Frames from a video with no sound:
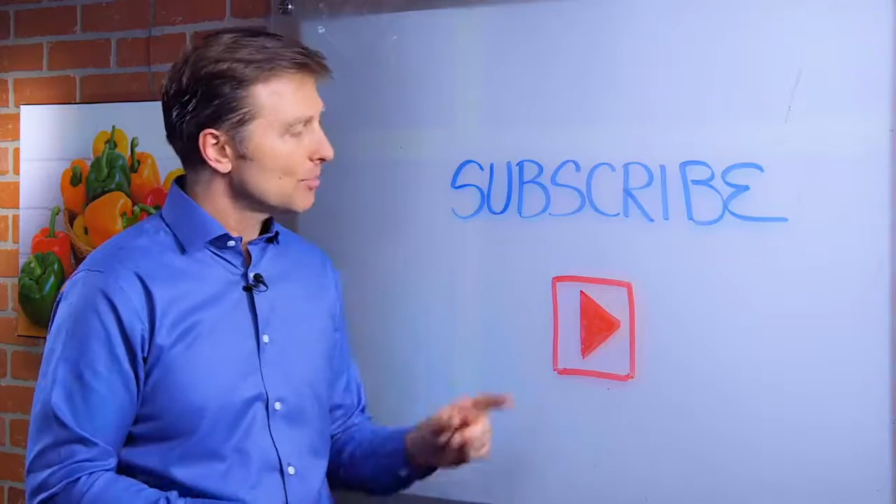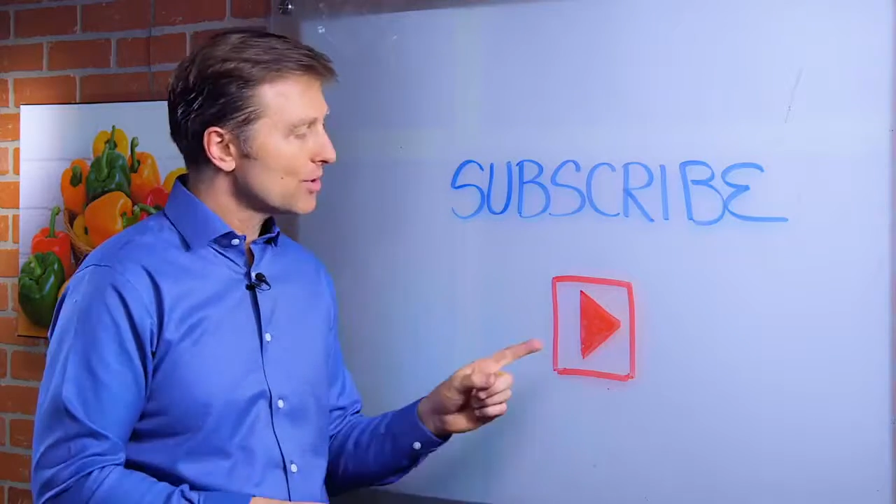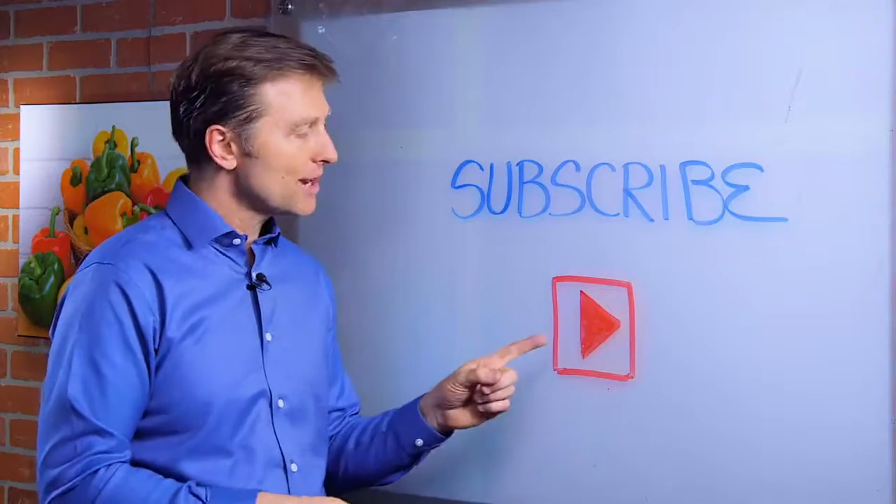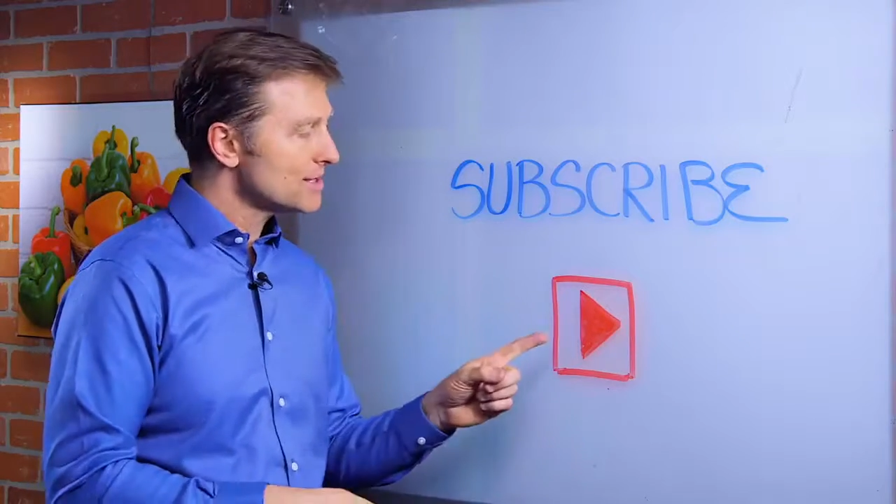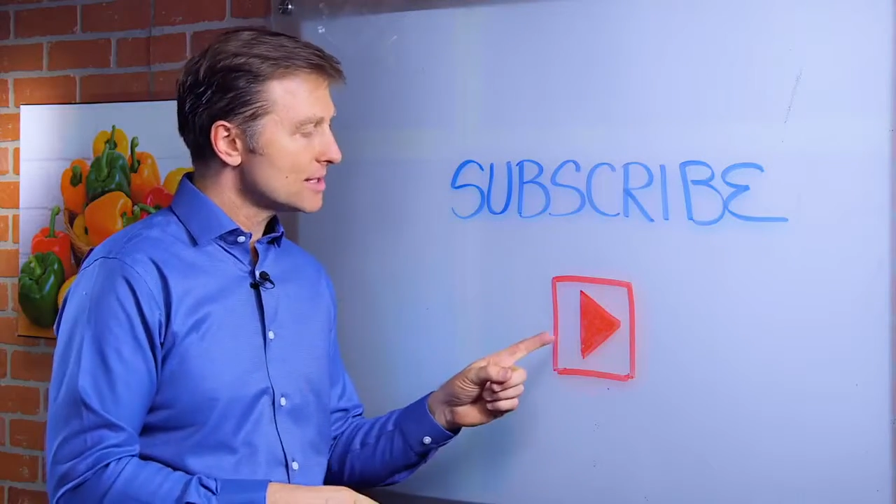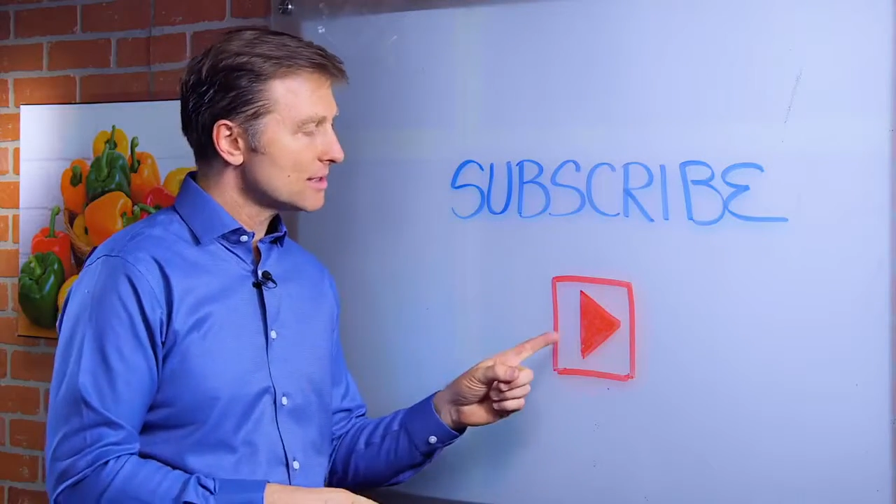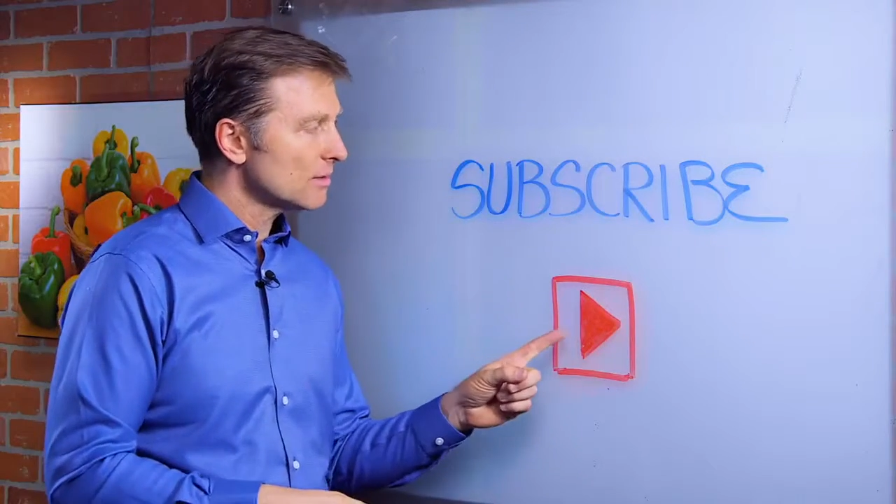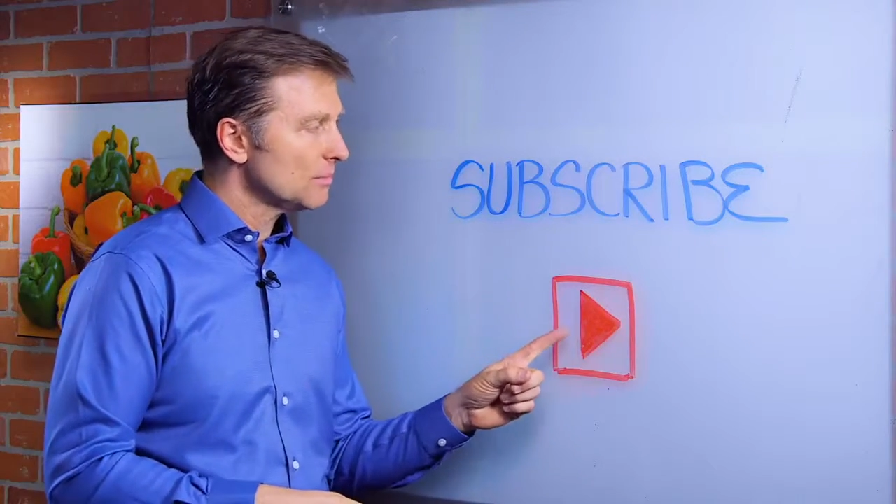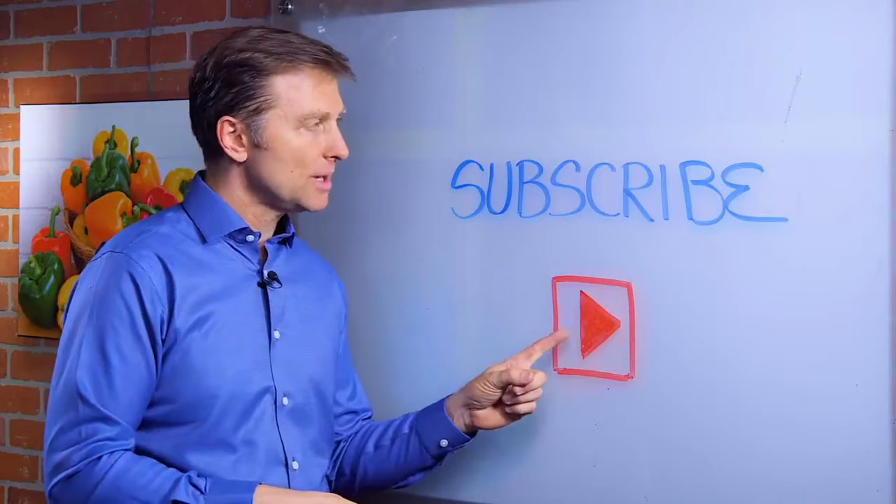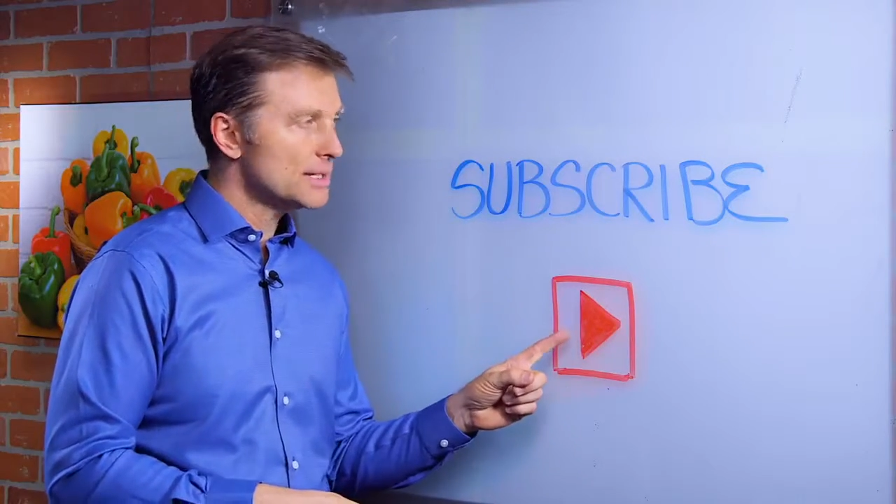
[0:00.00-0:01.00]
press this
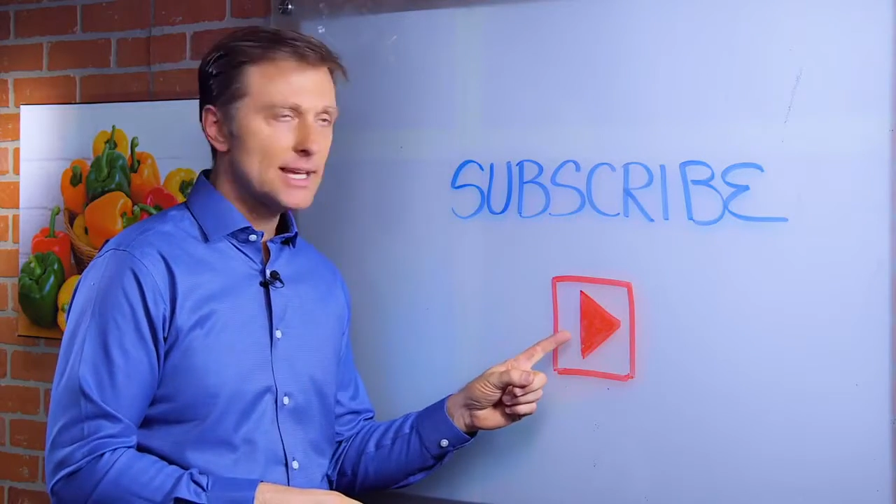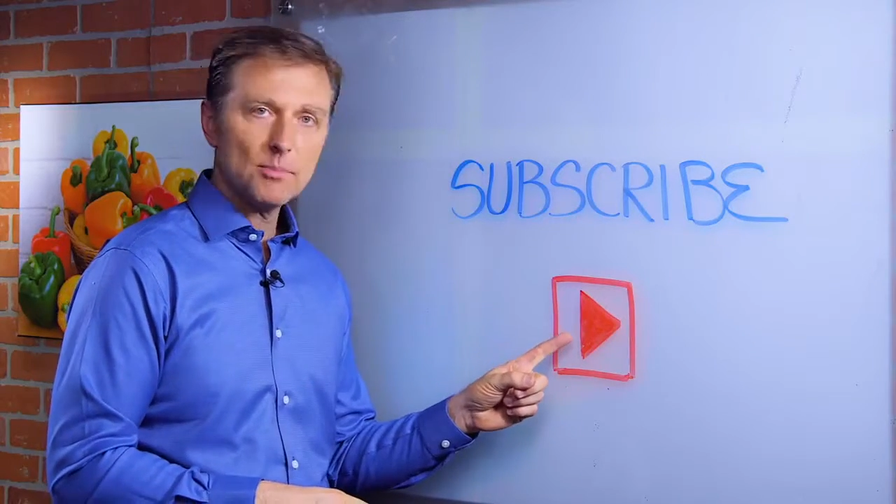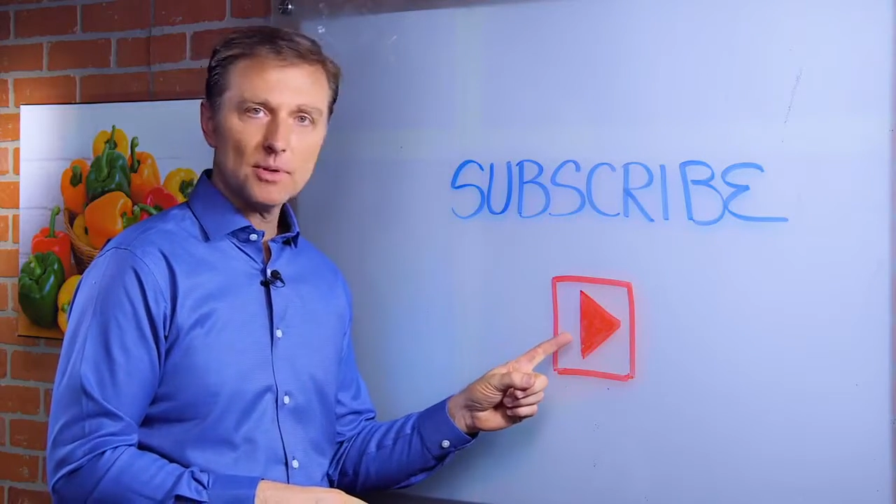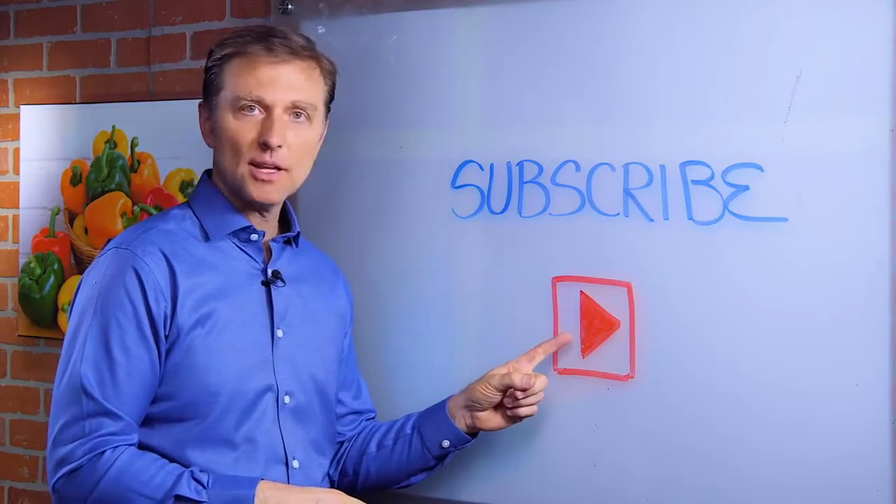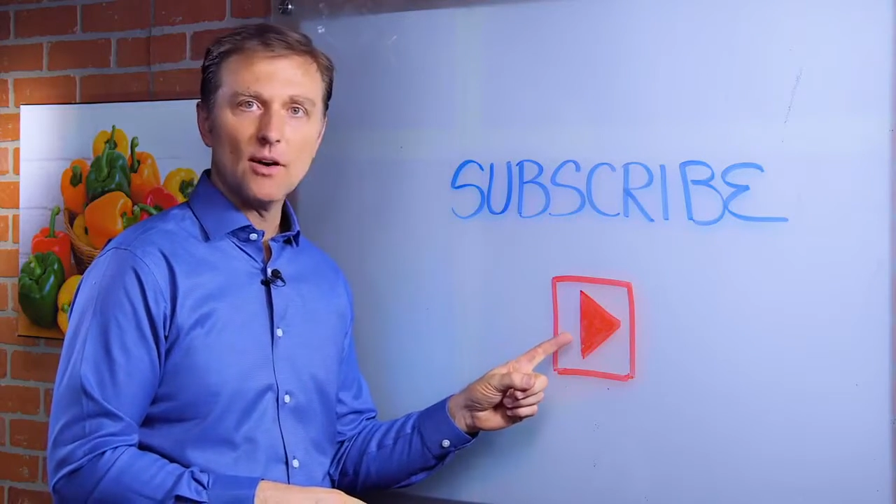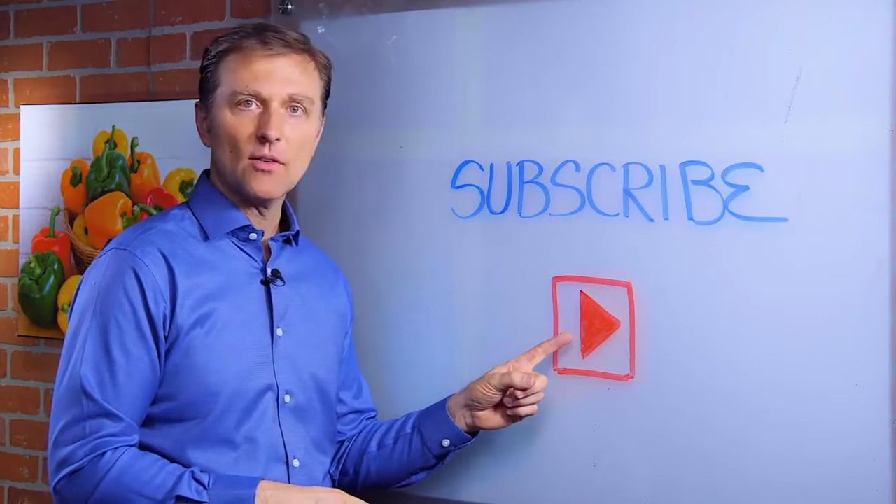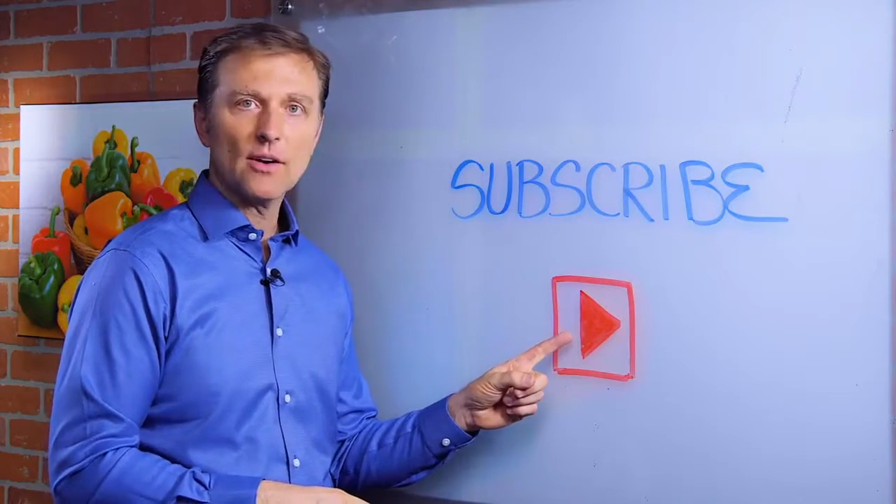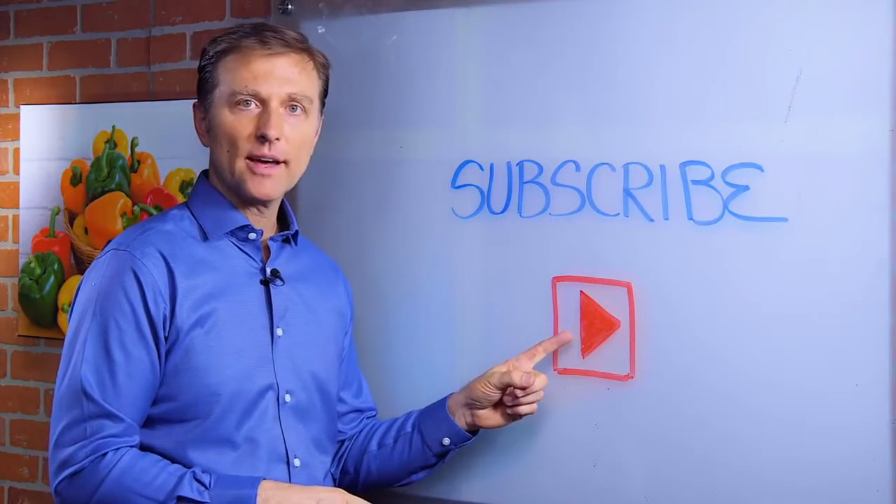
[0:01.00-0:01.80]
little button down below,